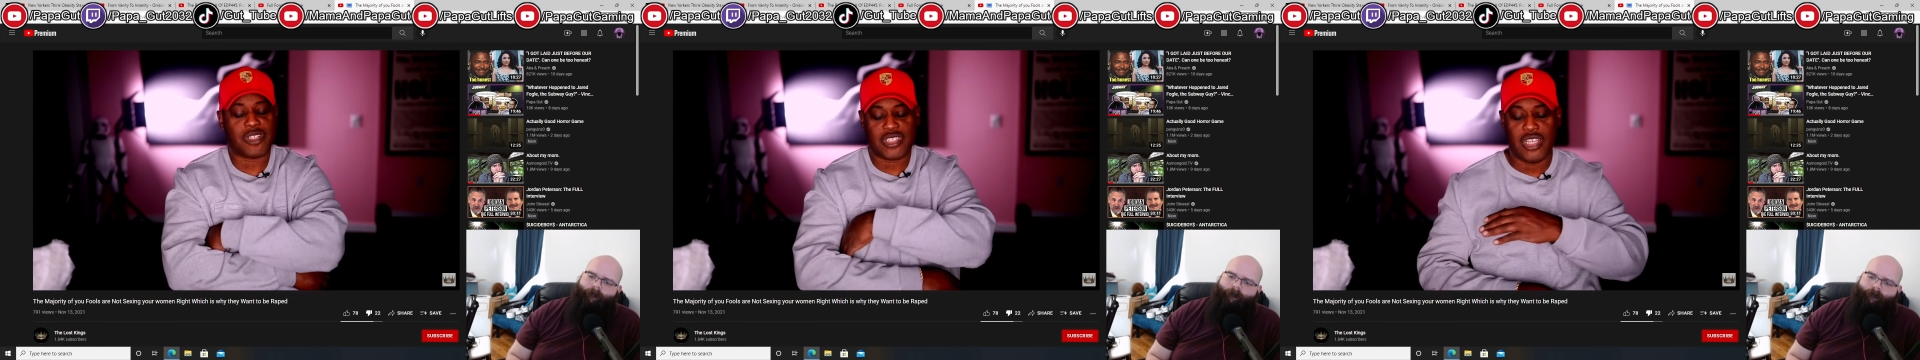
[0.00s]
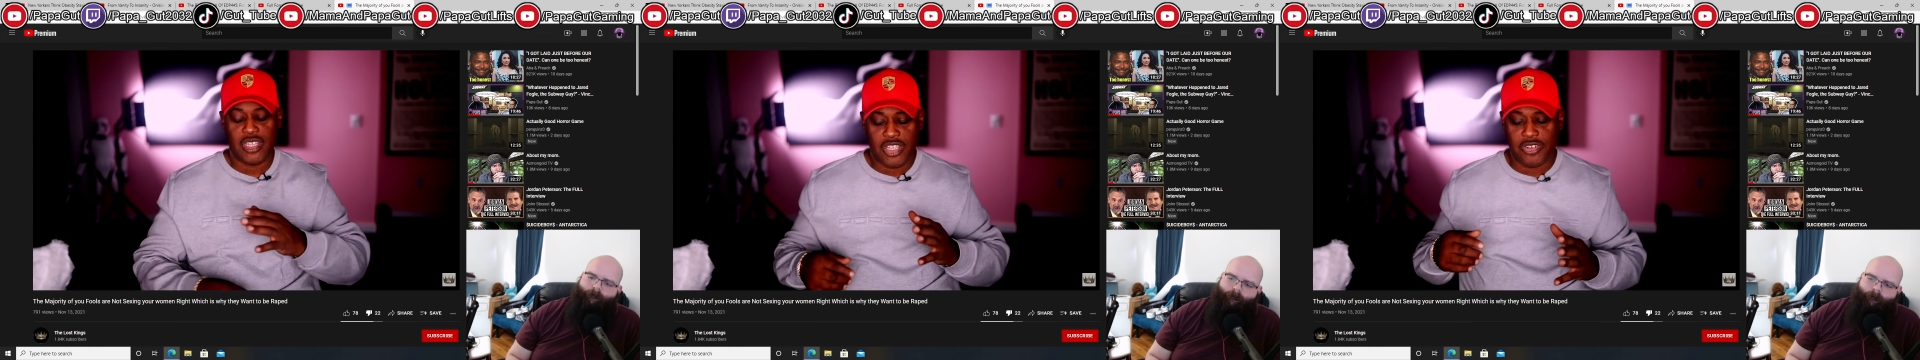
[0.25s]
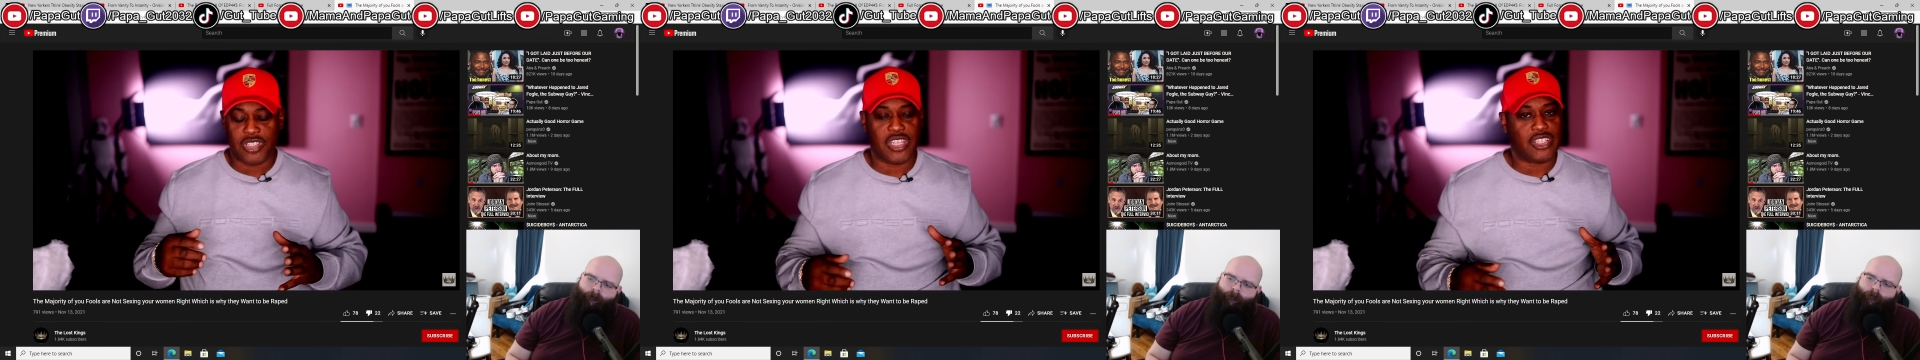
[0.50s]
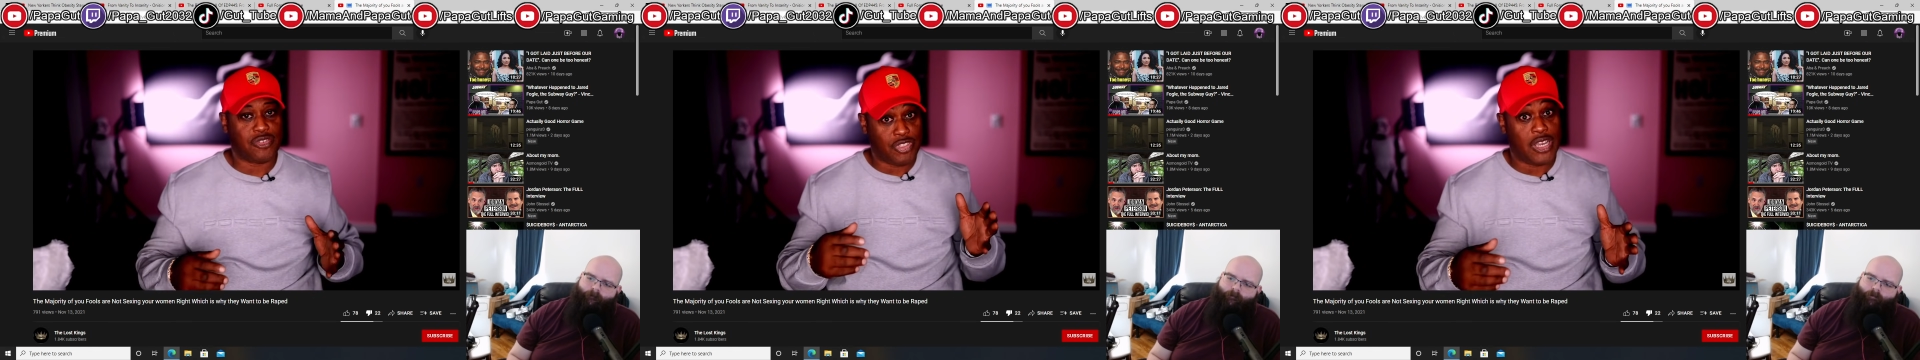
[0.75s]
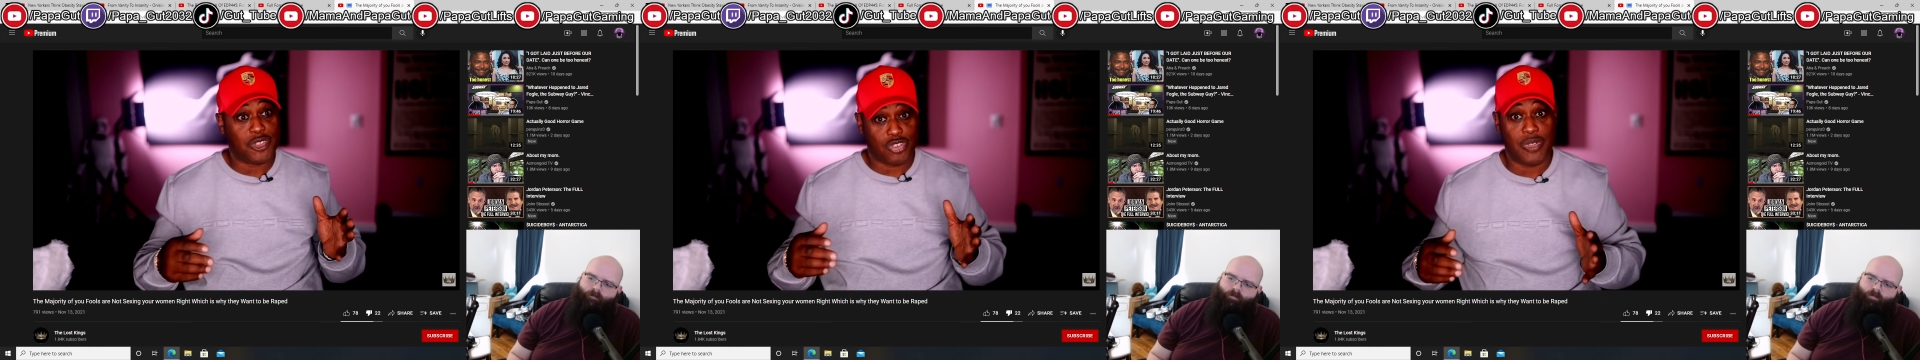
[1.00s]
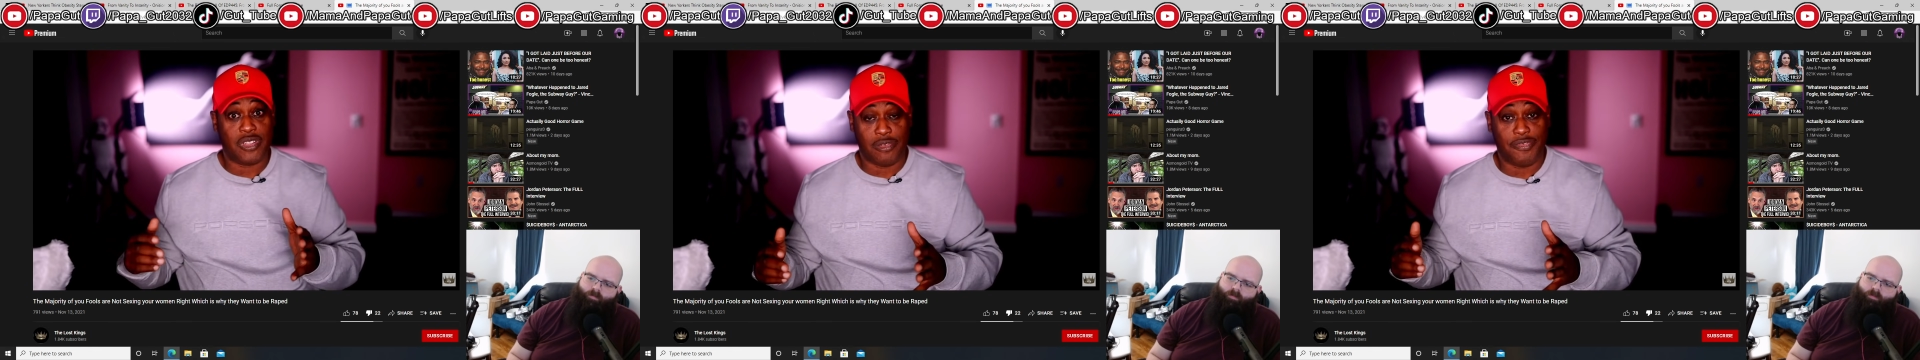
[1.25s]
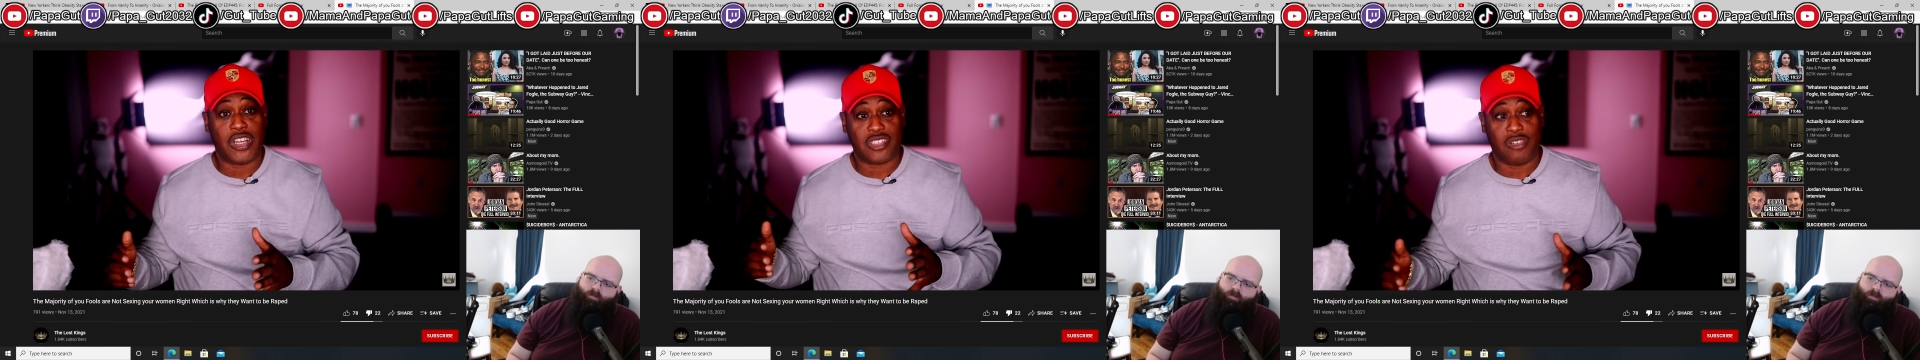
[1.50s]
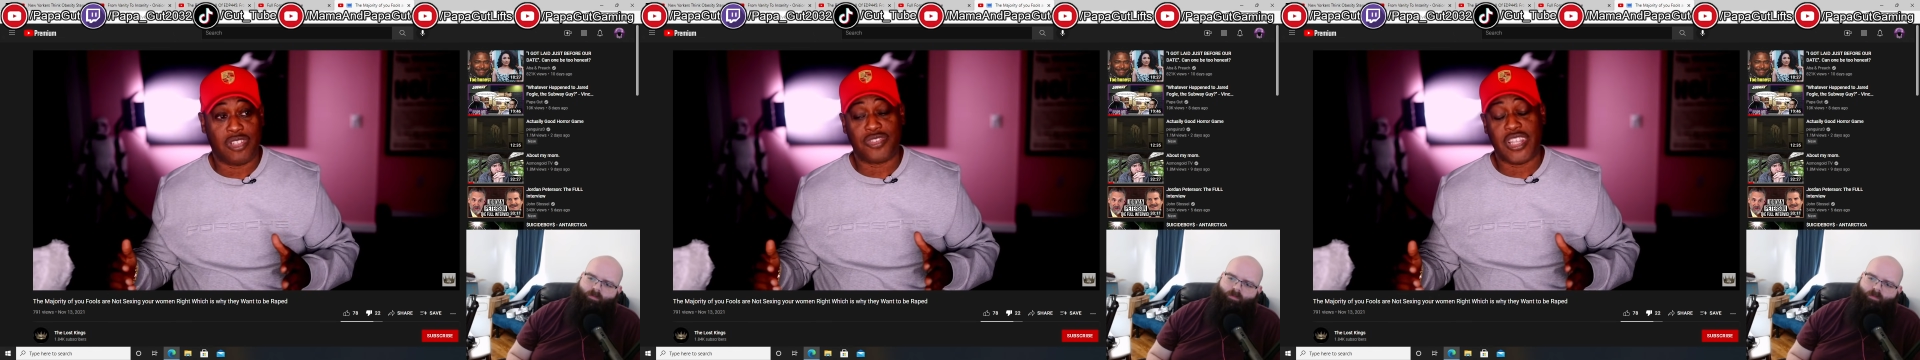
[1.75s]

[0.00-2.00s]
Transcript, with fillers: Because see, here's the thing that you dumb, stupid little fucks don't